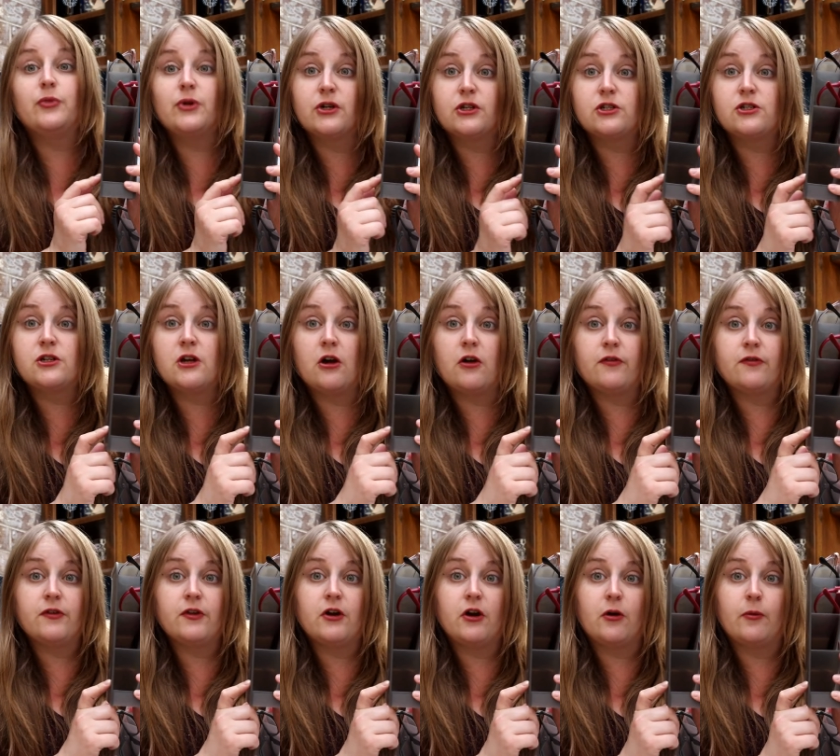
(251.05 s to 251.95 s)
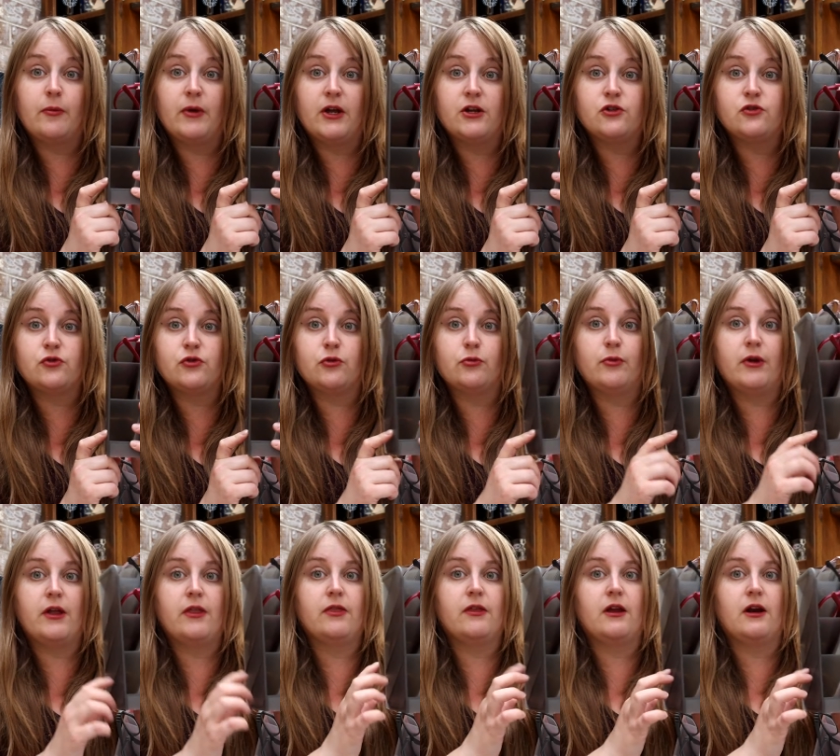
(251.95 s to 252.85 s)
bookshelf in our bedroom
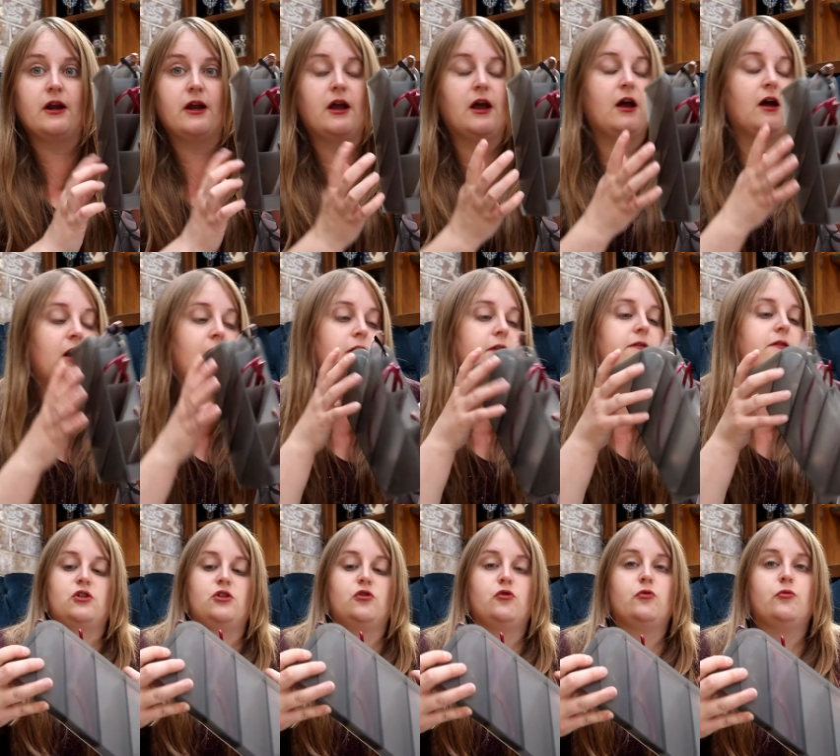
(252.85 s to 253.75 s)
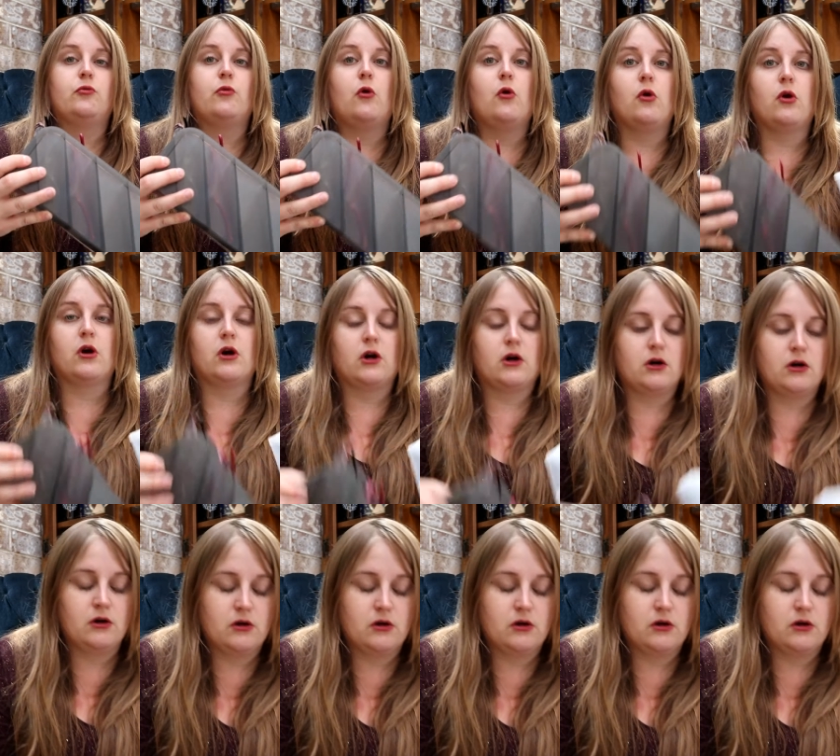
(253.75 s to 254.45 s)
and then I have two more.